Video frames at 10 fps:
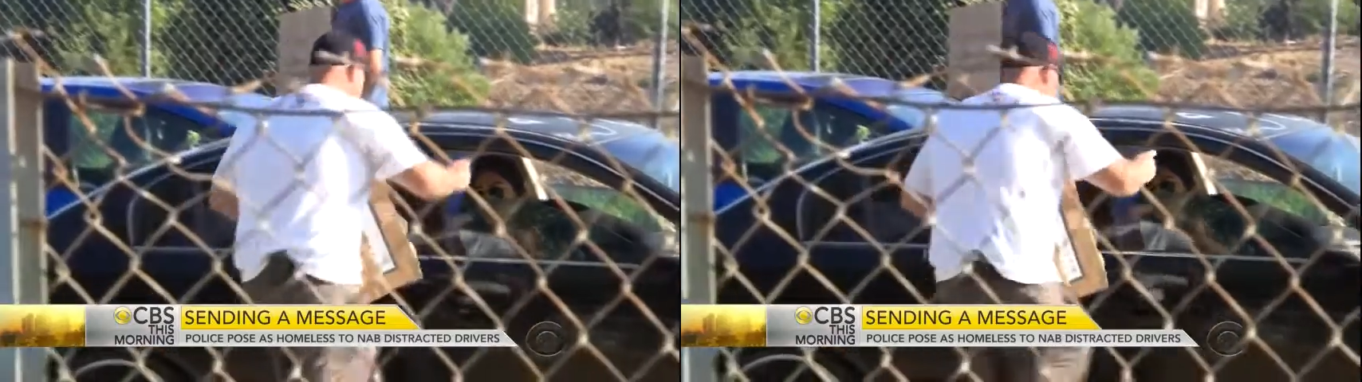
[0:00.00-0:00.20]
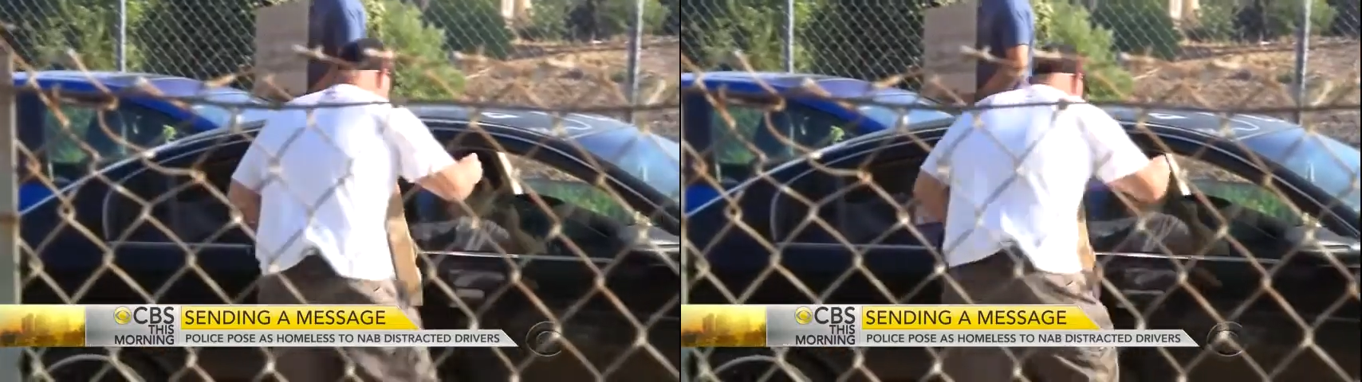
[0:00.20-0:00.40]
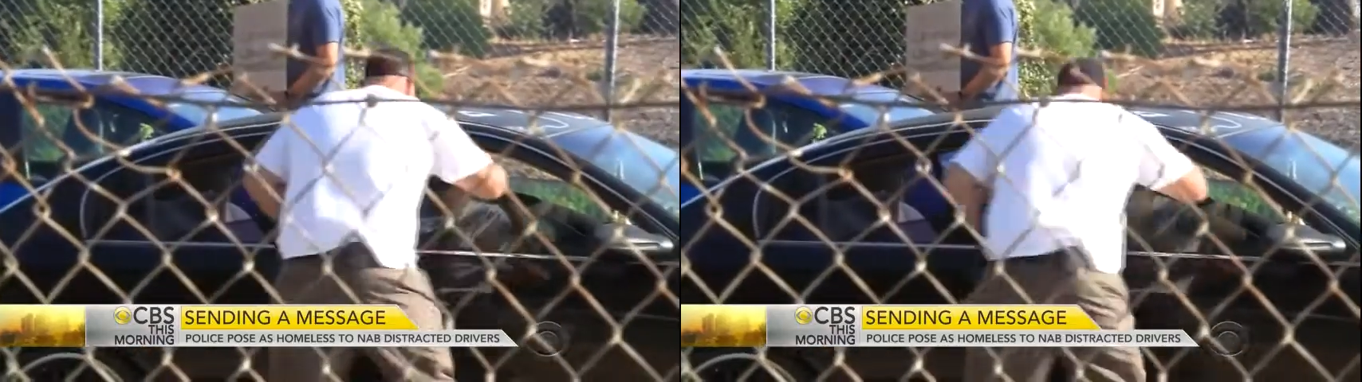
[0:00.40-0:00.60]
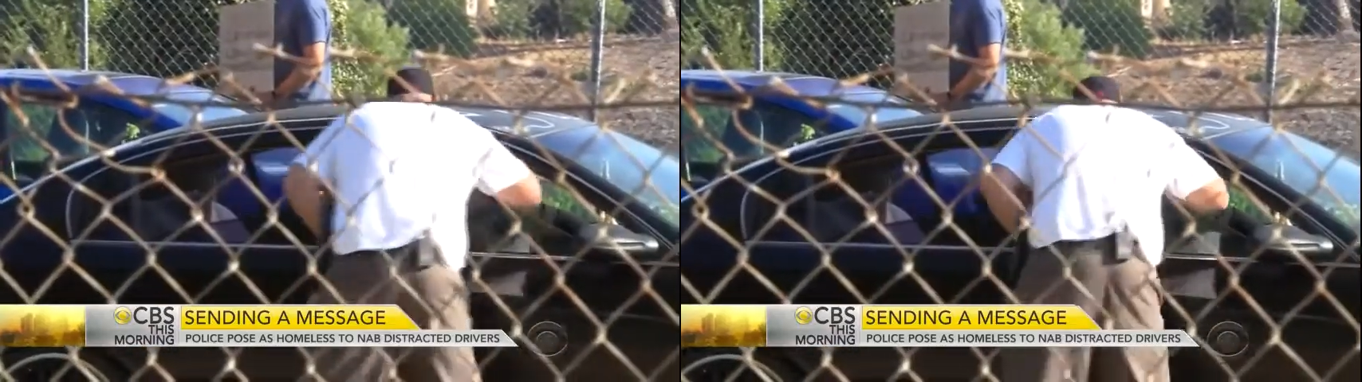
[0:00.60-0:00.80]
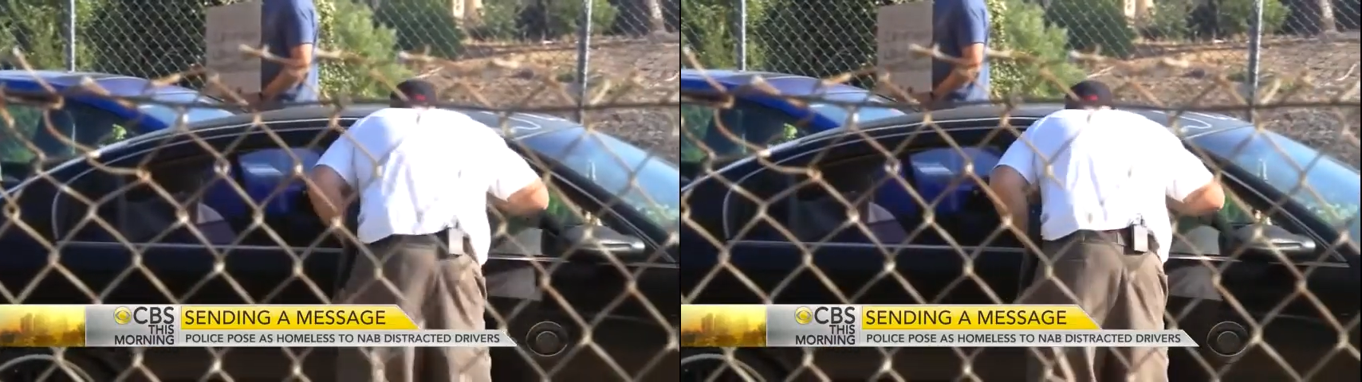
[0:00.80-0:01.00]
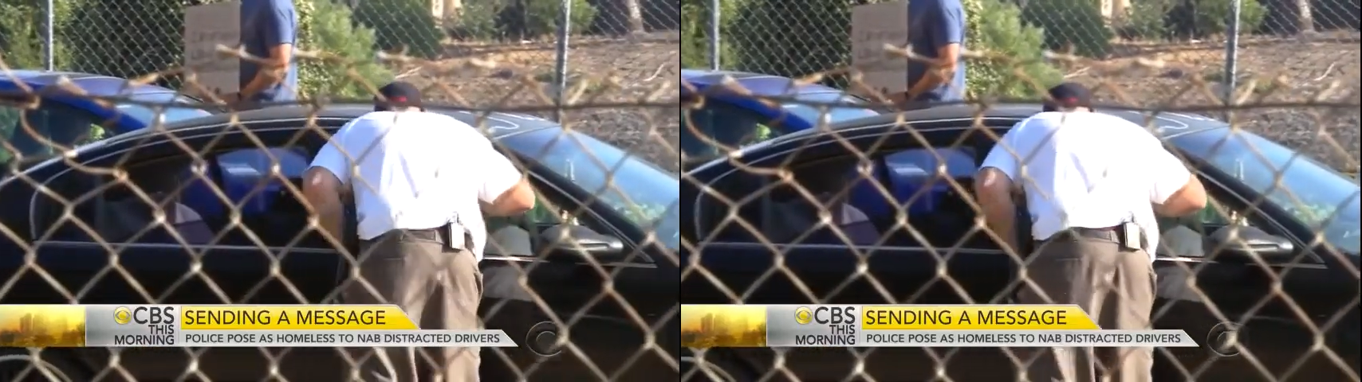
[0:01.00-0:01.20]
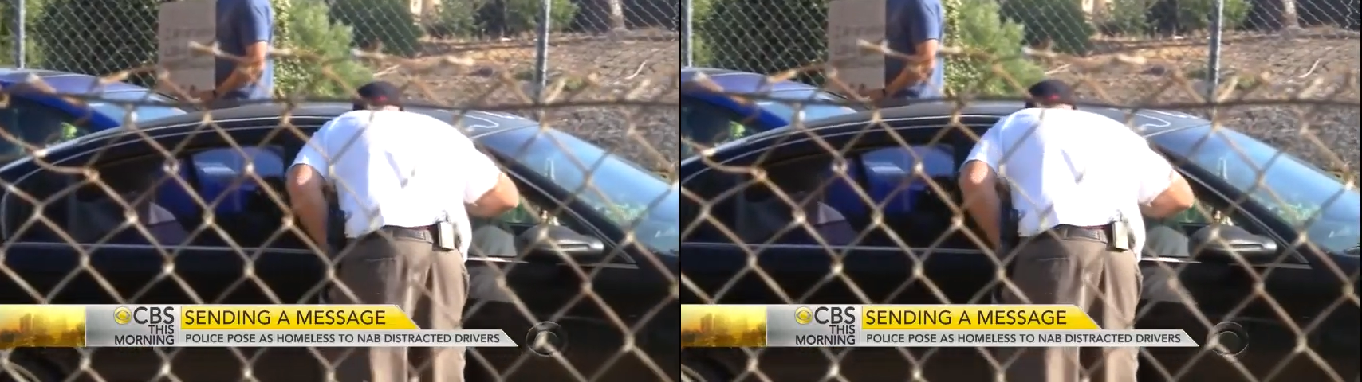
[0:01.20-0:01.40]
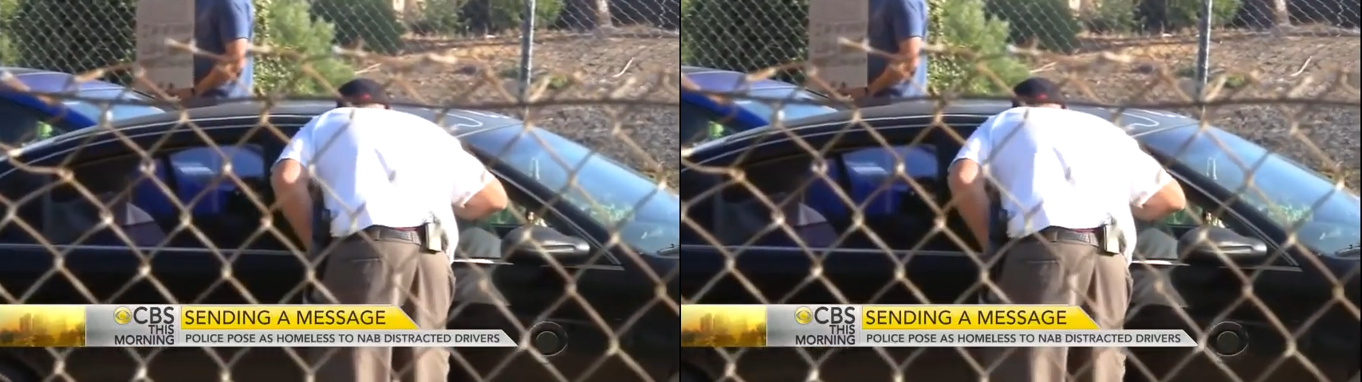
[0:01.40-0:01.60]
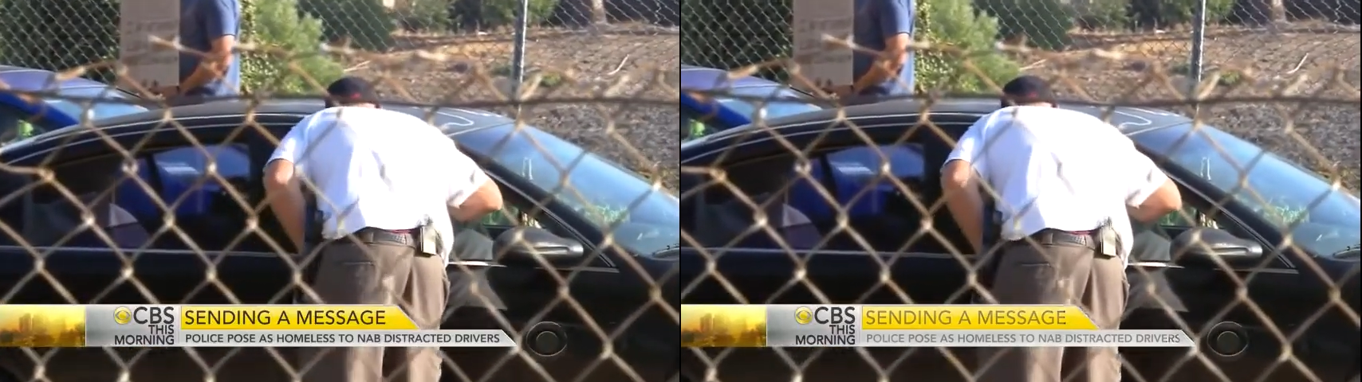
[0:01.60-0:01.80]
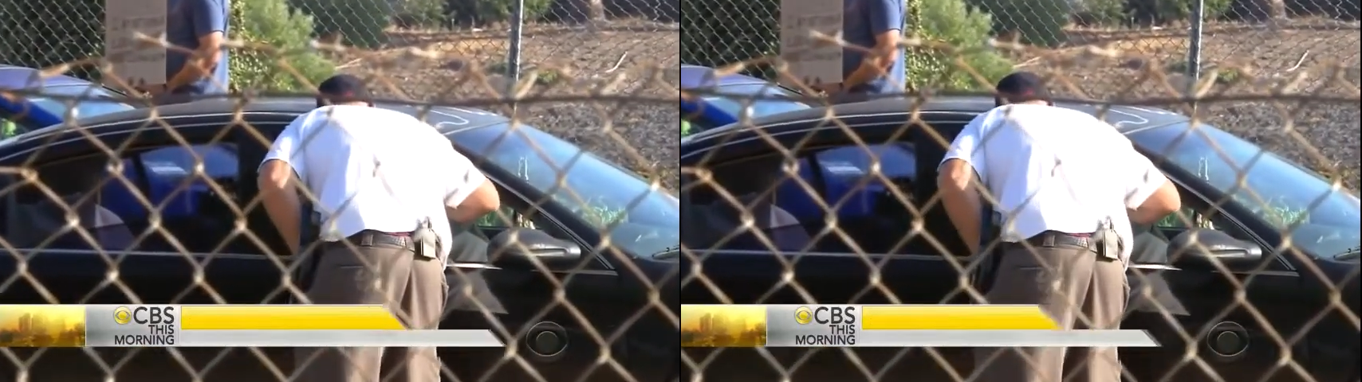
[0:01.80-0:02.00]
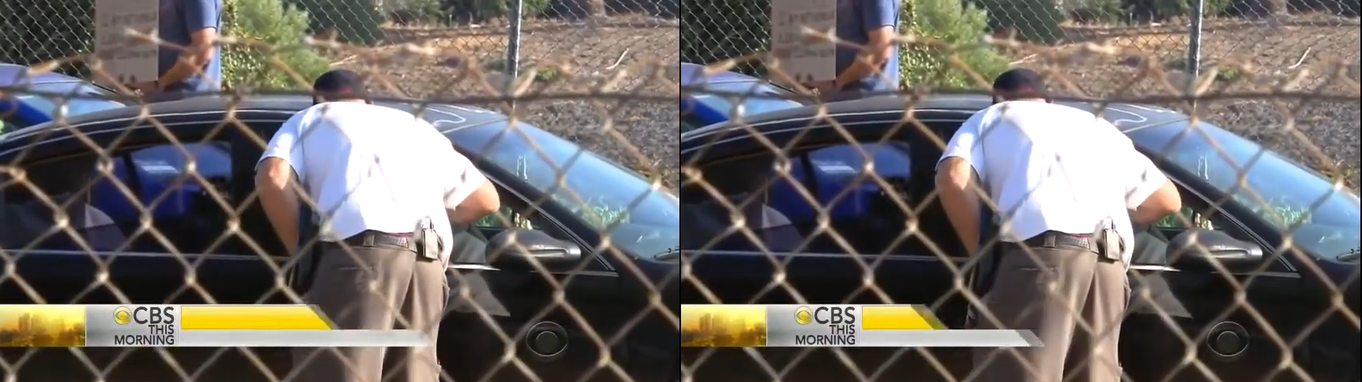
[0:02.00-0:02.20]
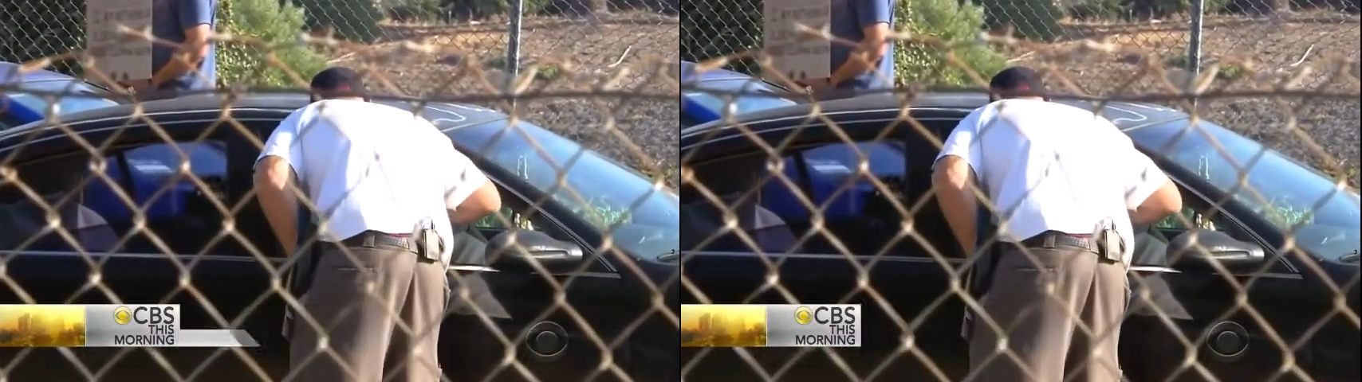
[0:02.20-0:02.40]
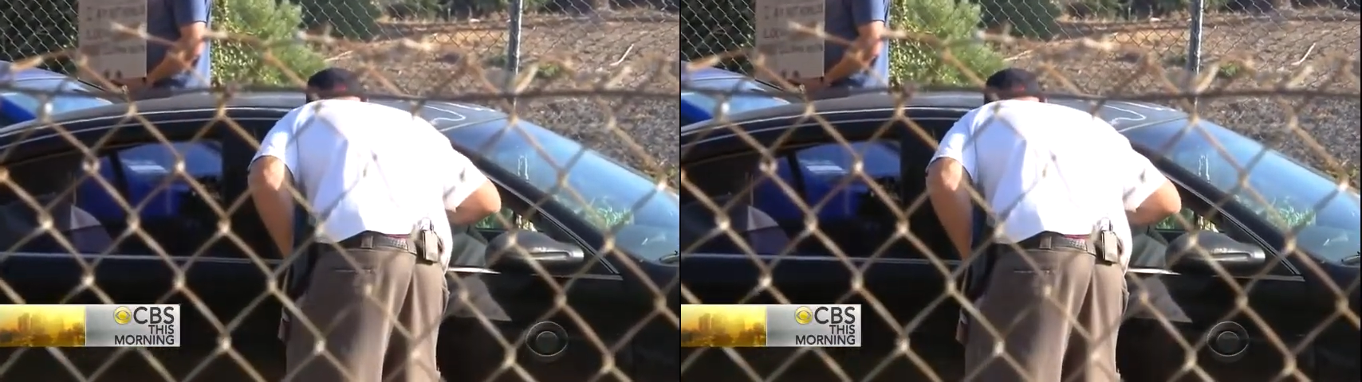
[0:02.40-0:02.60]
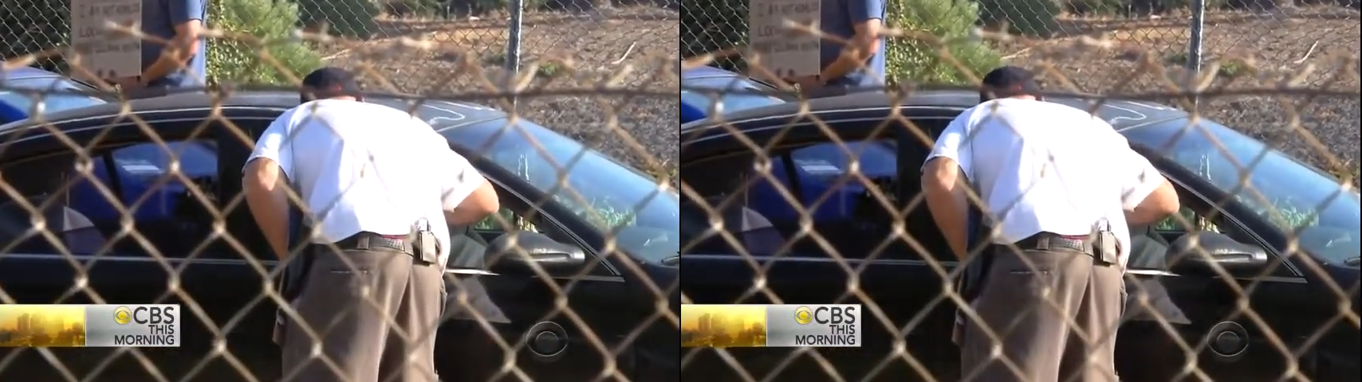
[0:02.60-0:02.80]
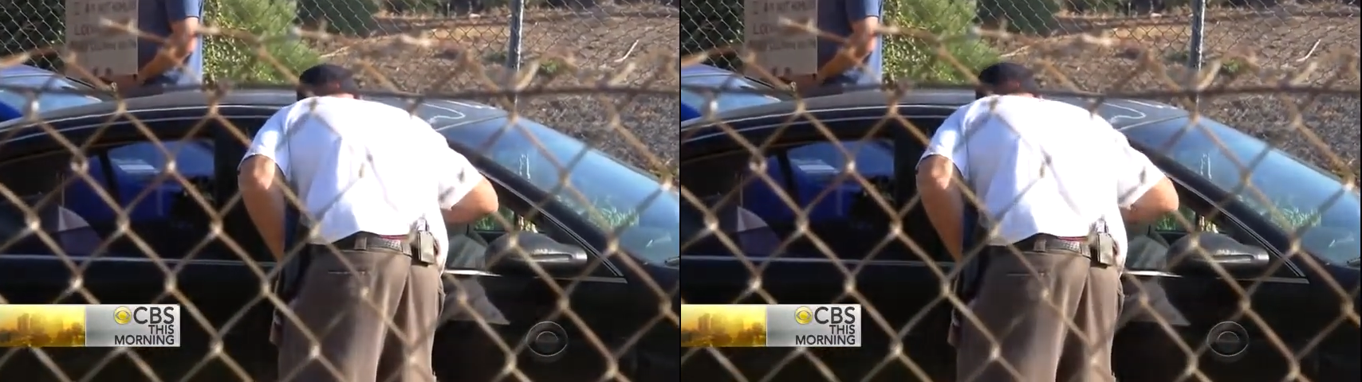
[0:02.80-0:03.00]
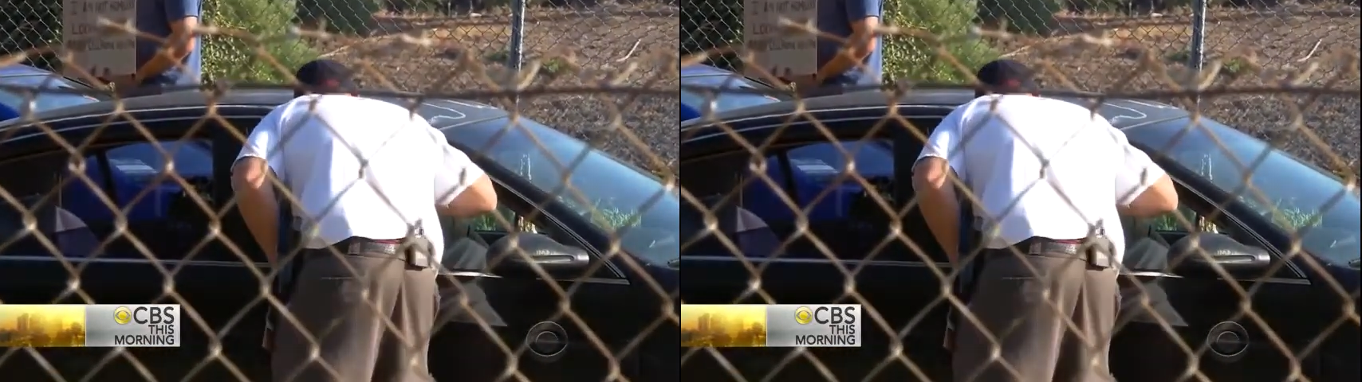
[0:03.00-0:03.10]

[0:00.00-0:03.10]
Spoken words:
(no speaker visible)